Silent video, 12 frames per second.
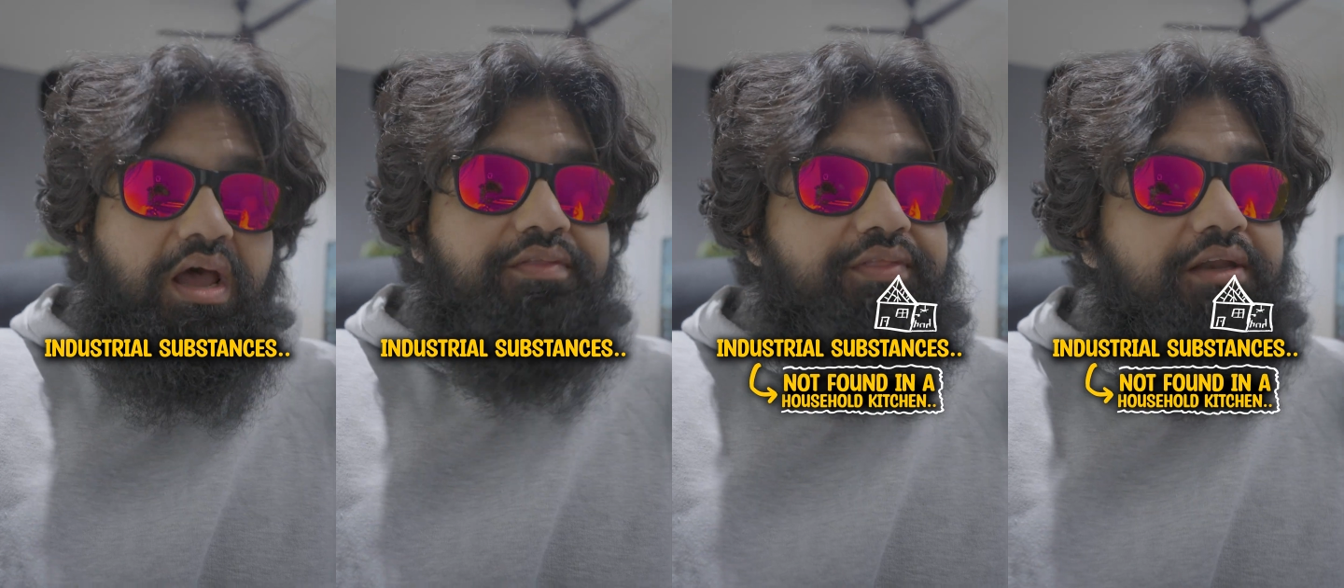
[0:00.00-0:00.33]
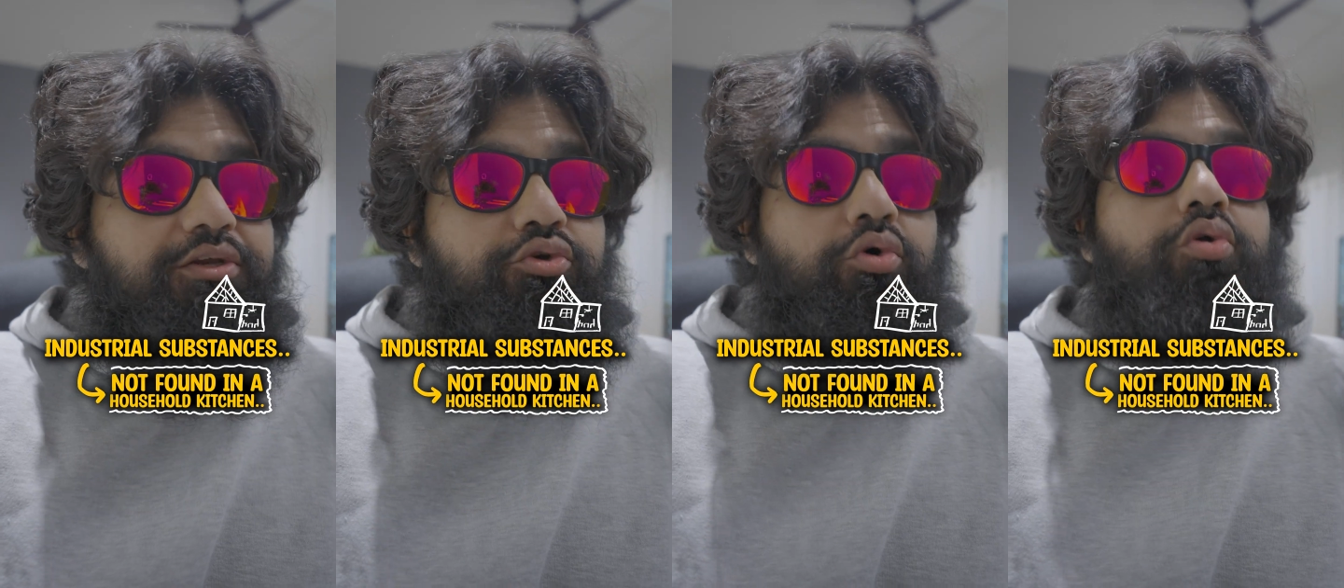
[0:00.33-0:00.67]

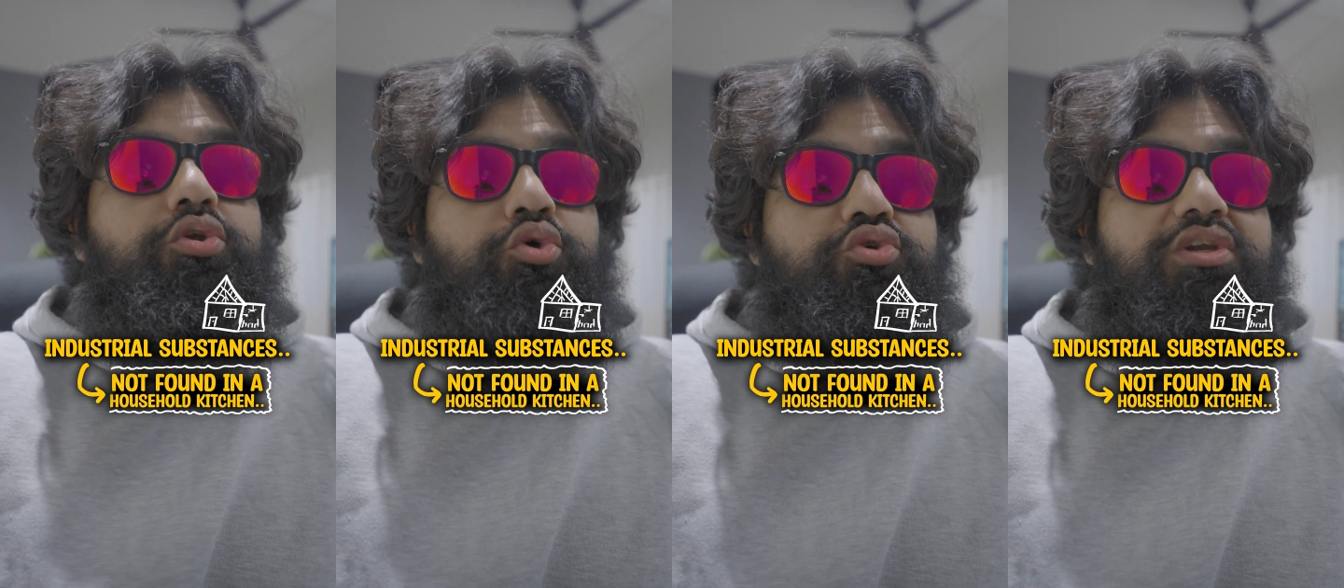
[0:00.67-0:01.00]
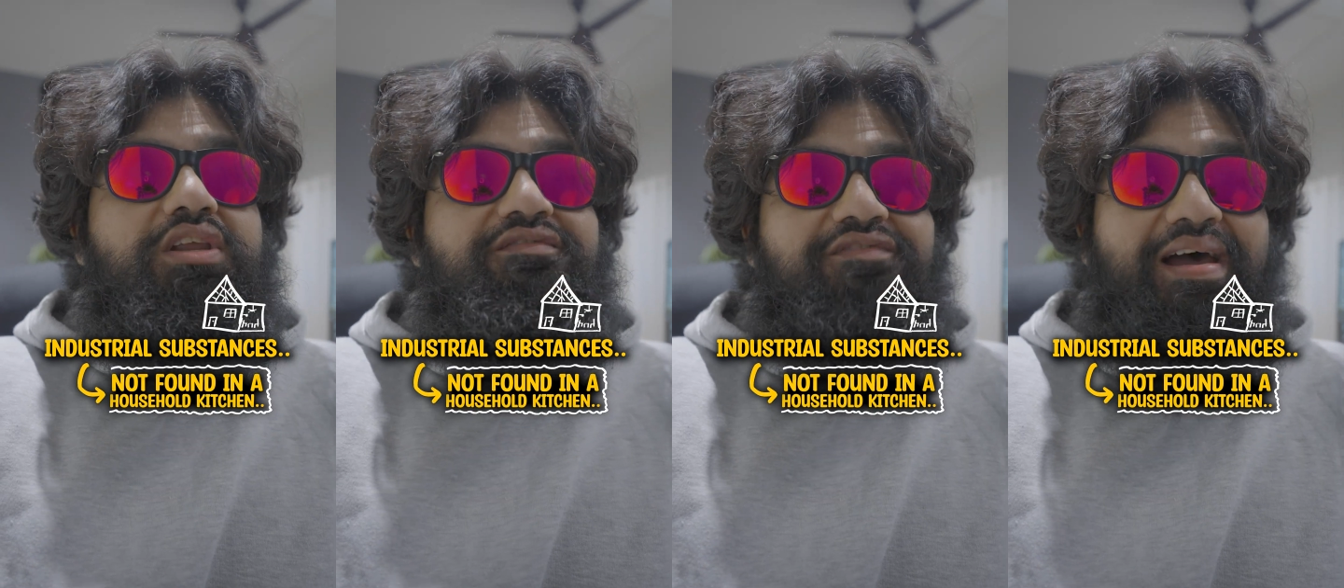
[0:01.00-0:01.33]
that you don't
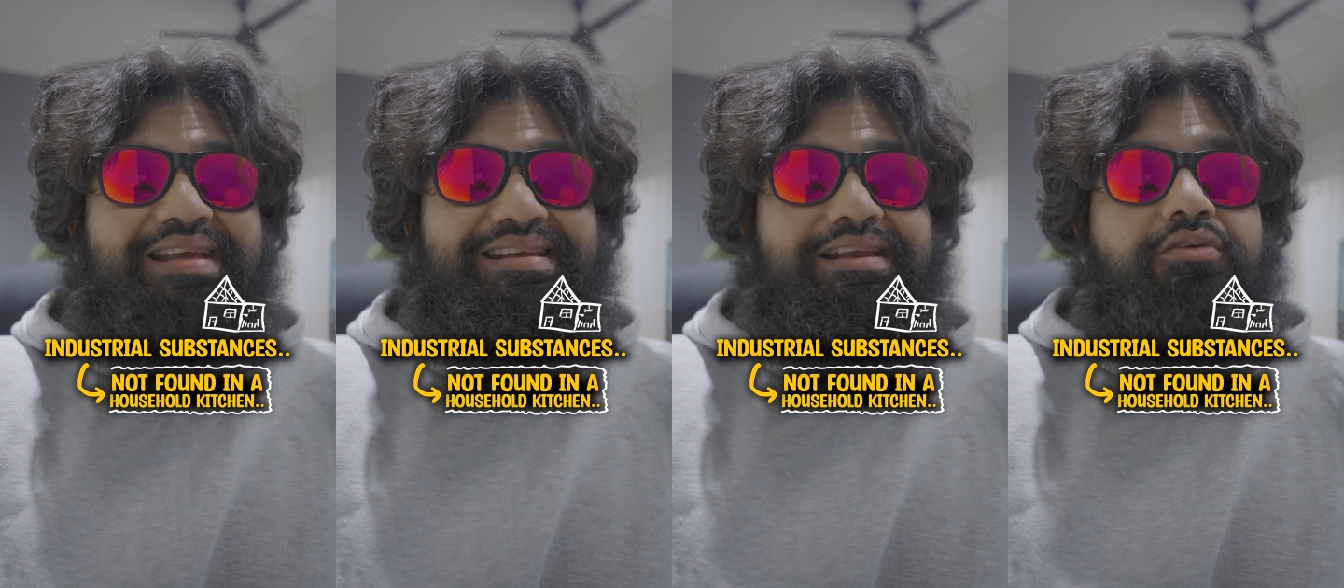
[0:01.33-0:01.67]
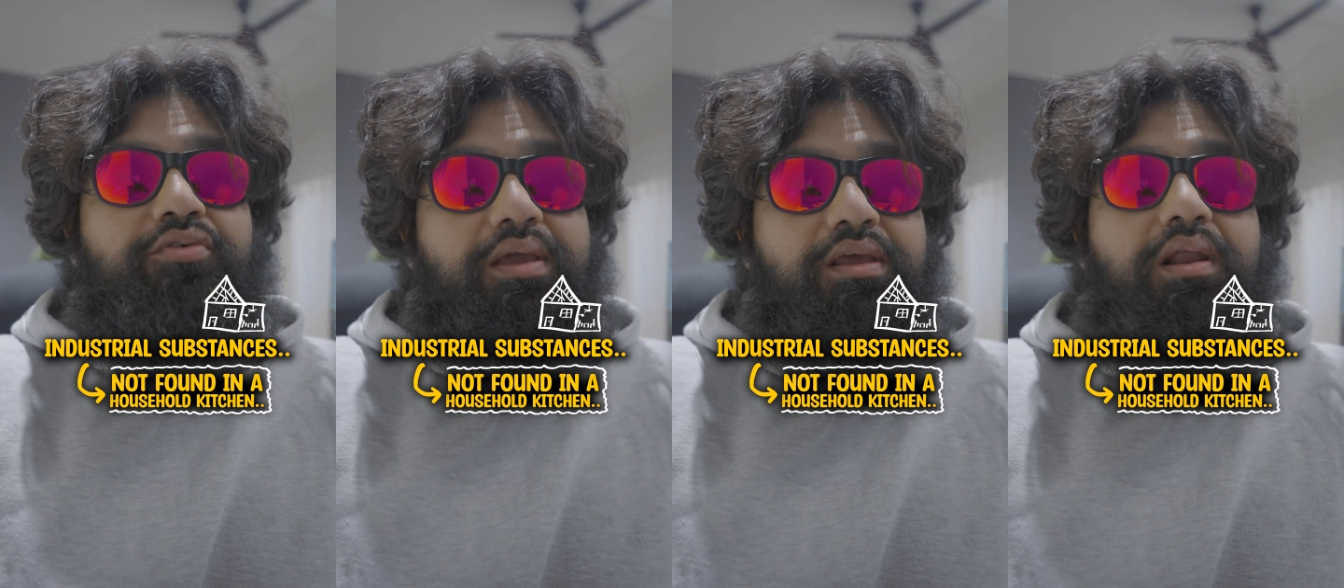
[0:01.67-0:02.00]
usually find in a
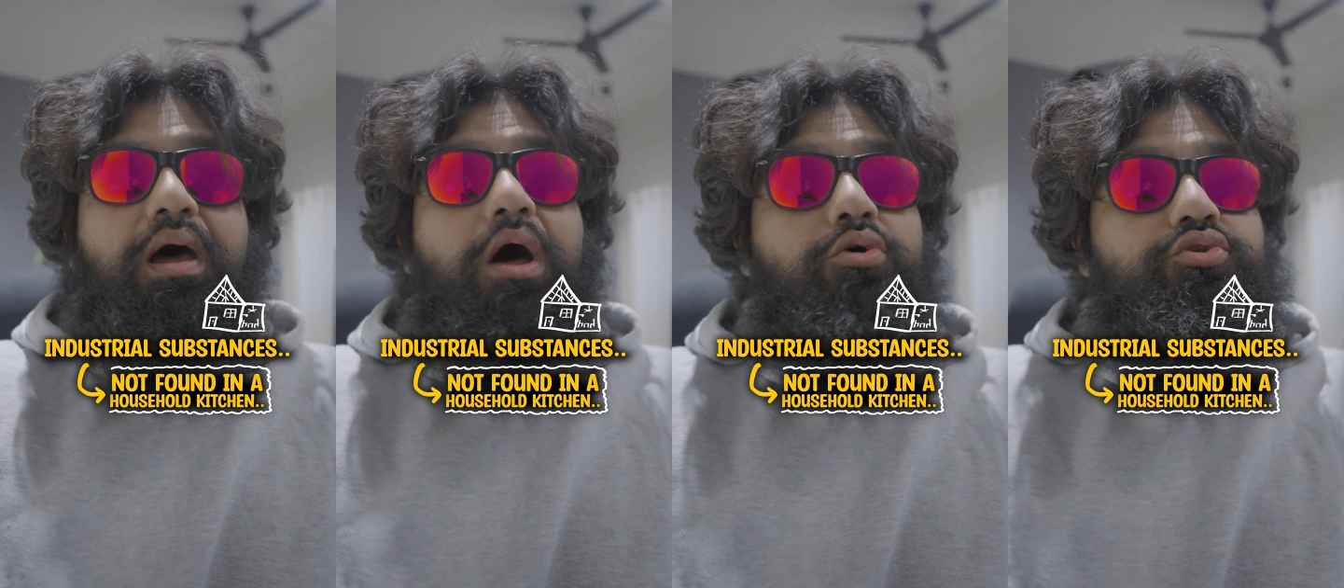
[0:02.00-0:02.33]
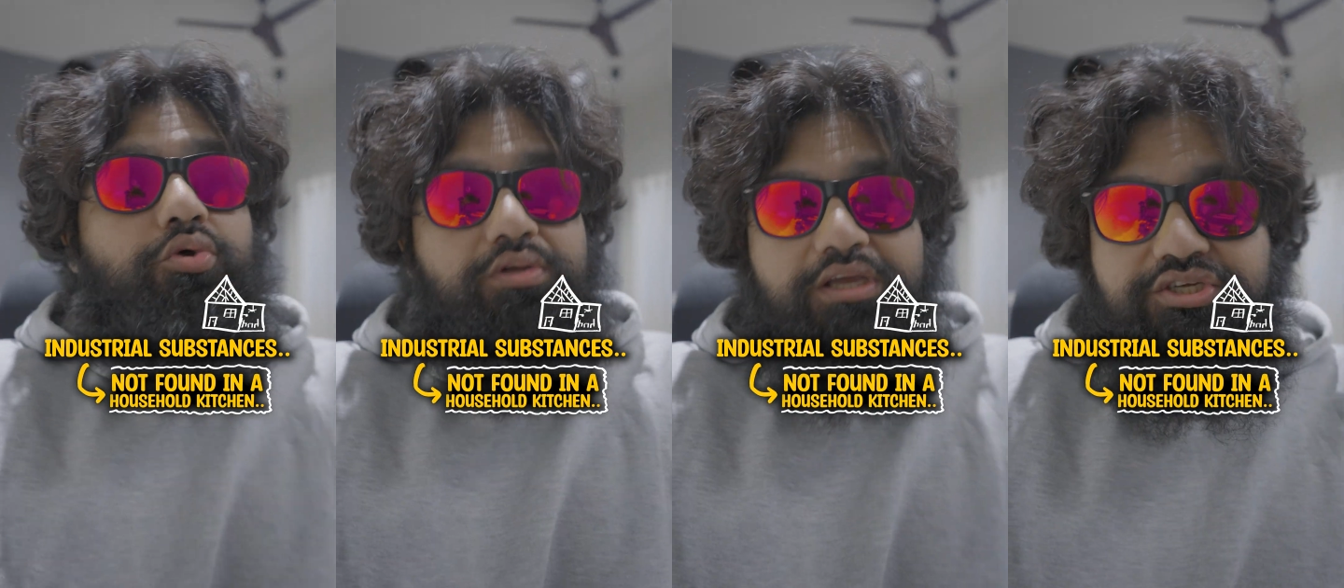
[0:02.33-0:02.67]
regular
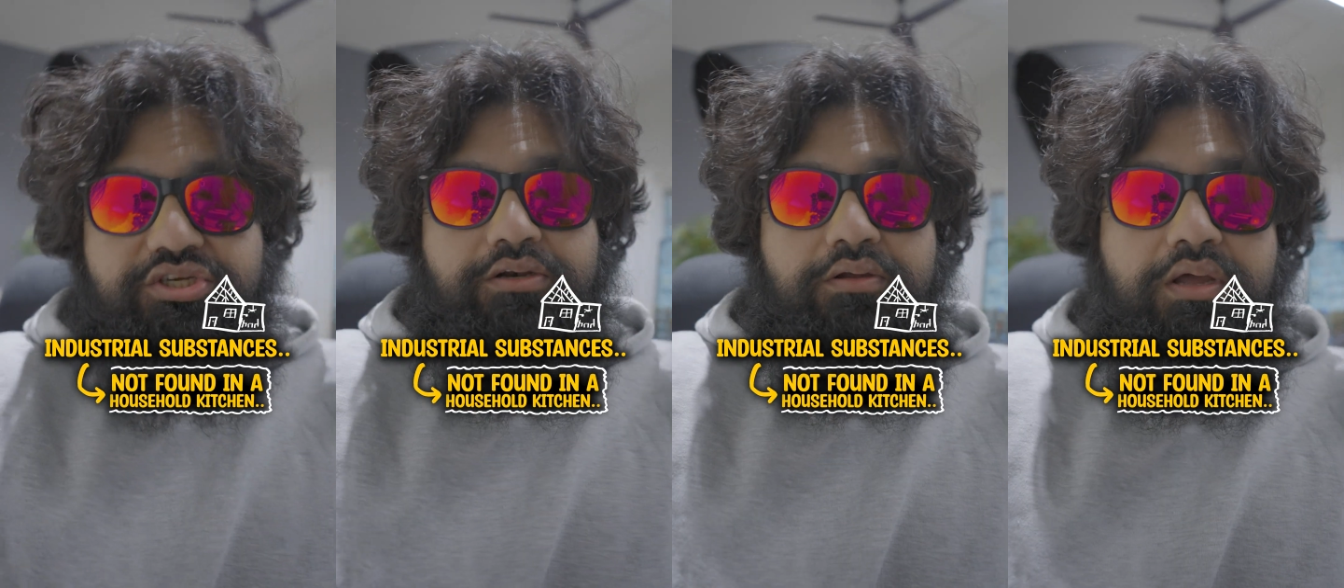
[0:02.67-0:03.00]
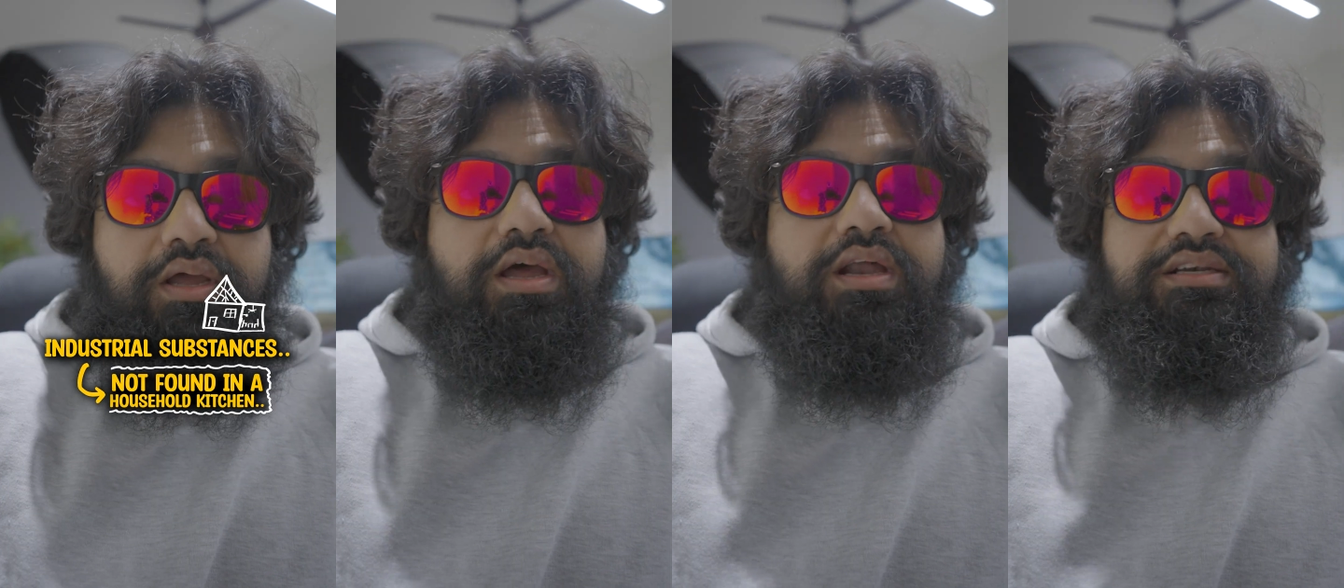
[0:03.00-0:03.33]
household kitchen.